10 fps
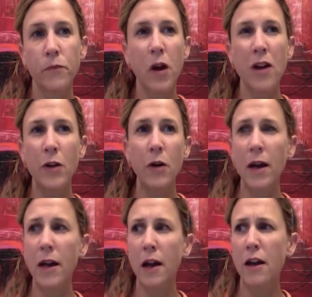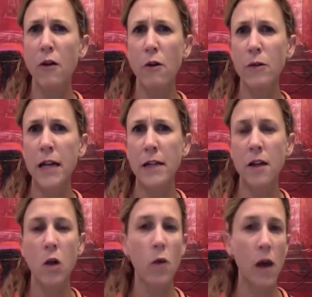I don't know. I know I retained a
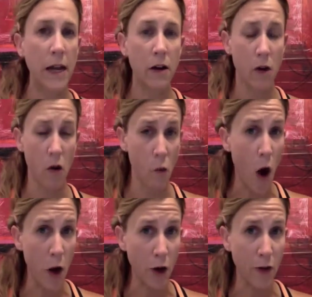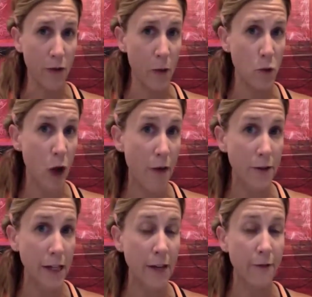lot of weight of water from
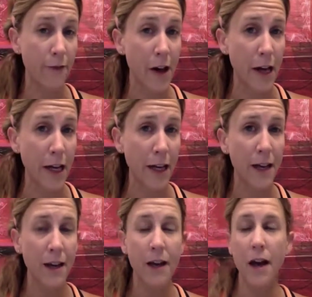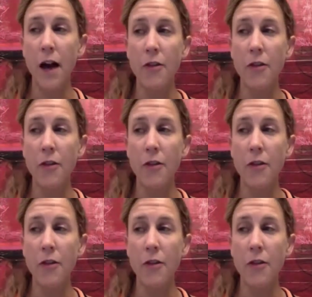traveling and flying, and